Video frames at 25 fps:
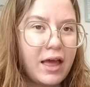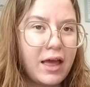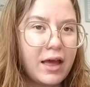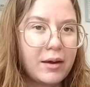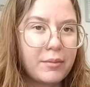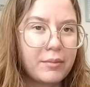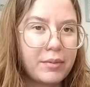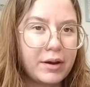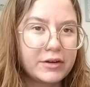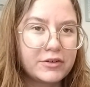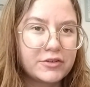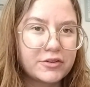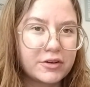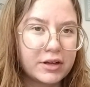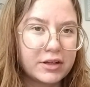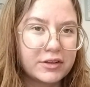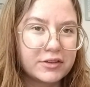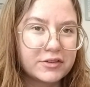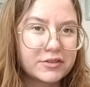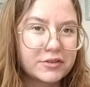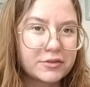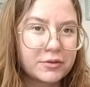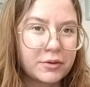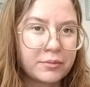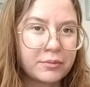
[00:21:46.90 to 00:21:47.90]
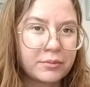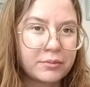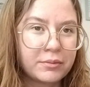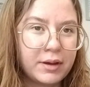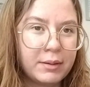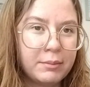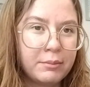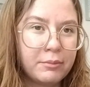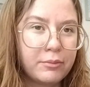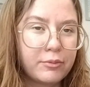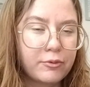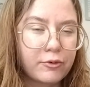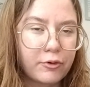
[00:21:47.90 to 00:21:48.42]
by trying some
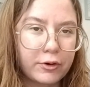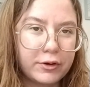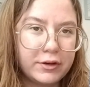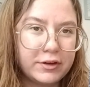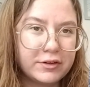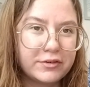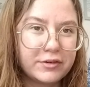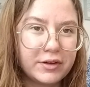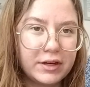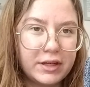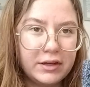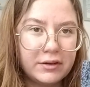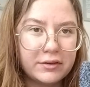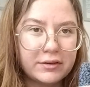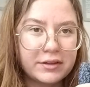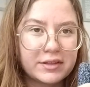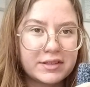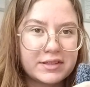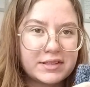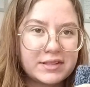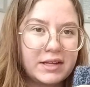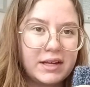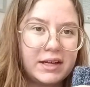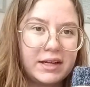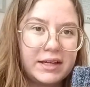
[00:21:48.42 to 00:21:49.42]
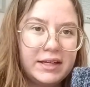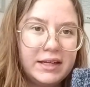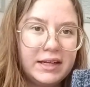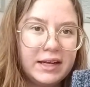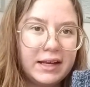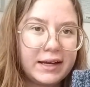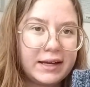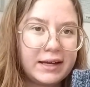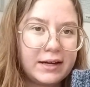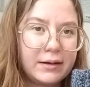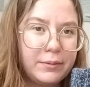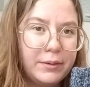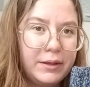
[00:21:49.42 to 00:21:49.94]
embroidery on the side,
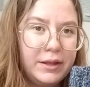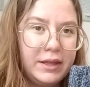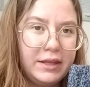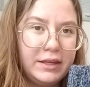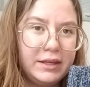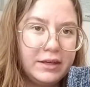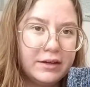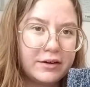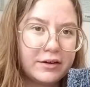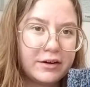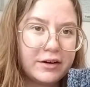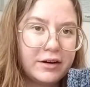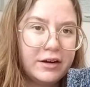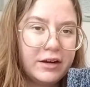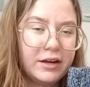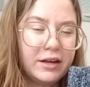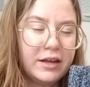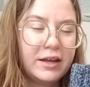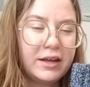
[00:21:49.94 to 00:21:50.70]
like up here.